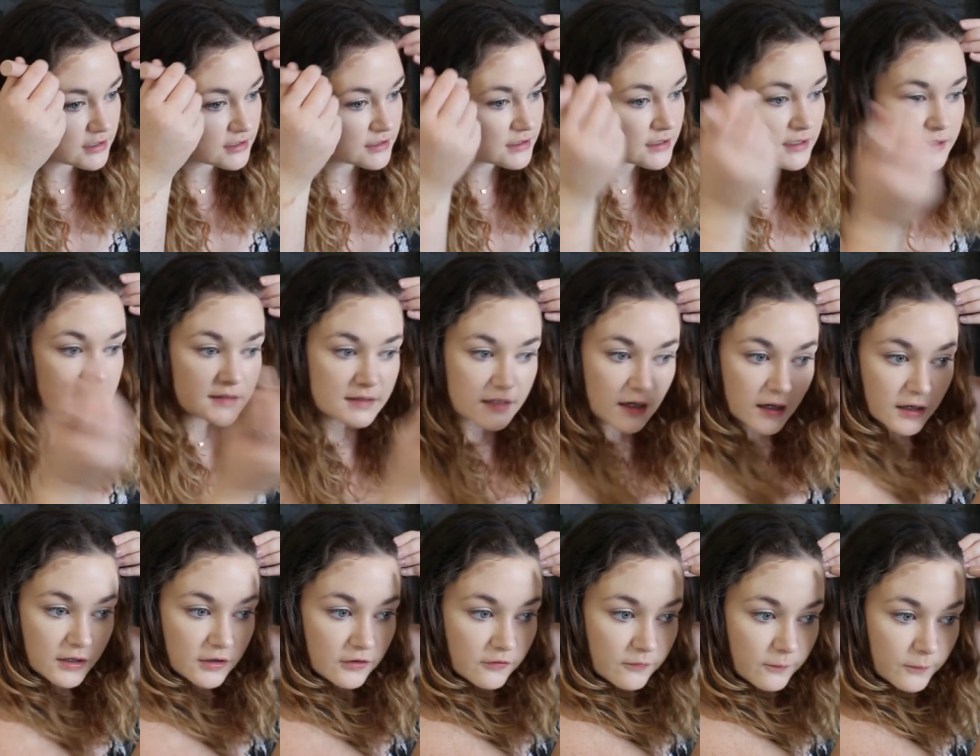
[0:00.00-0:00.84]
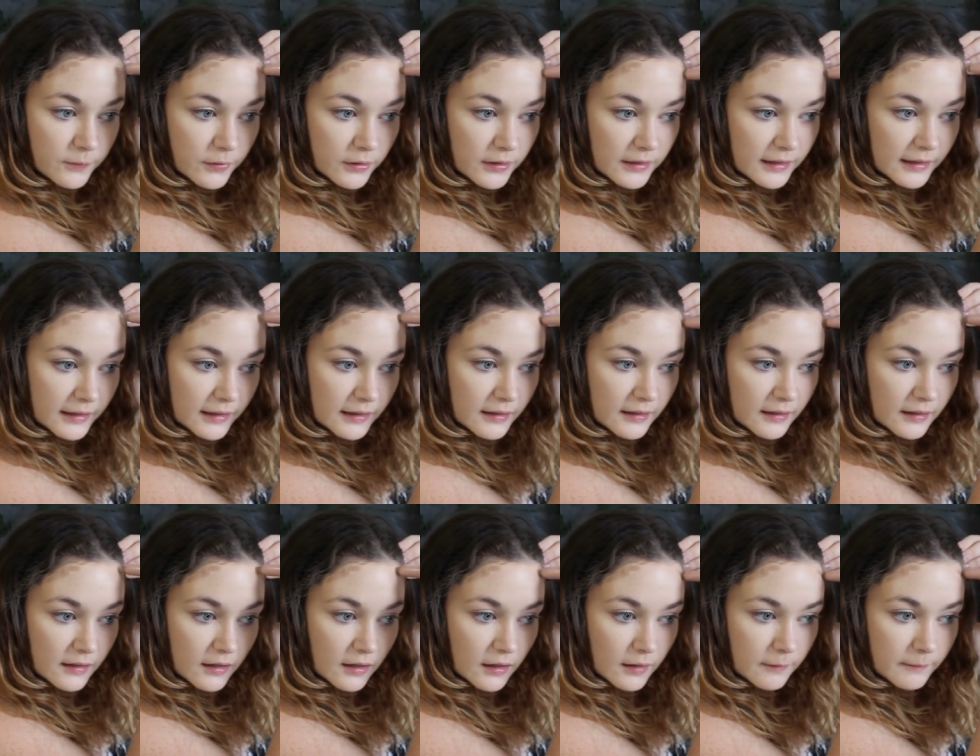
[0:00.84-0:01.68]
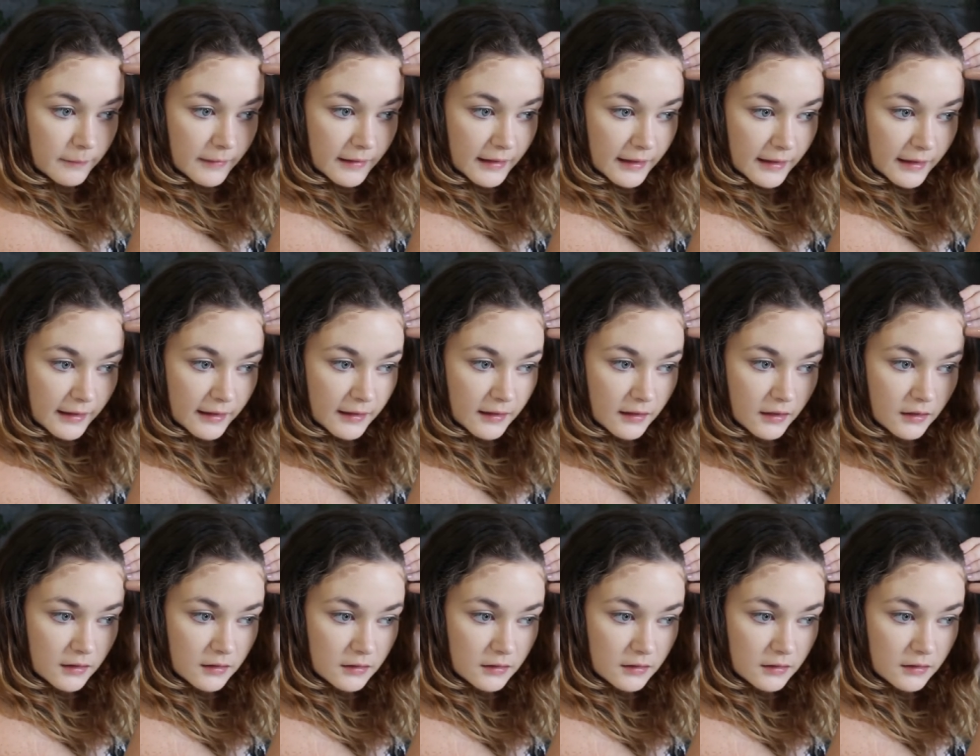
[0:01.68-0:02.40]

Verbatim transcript: just kind of put it up here.